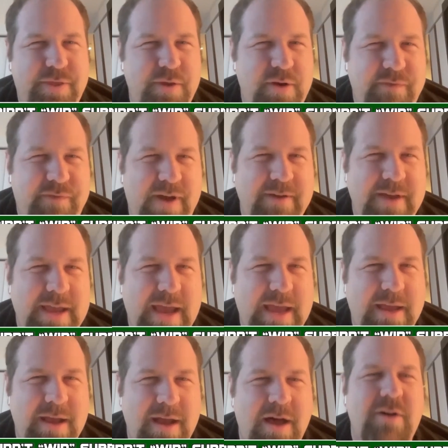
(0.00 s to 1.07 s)
exactly. 35. Now
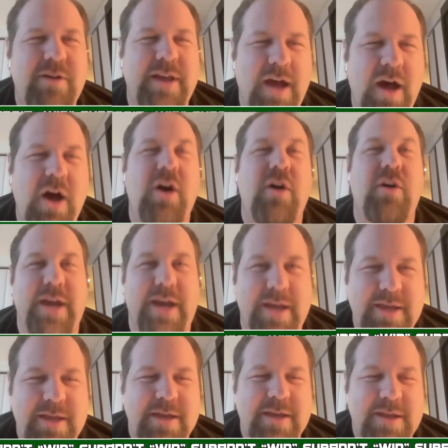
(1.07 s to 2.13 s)
you're getting it. This is where
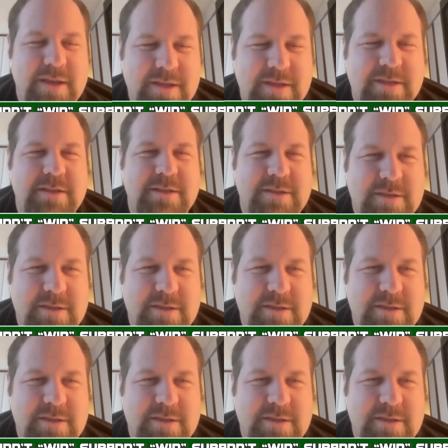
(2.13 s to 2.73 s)
you're using those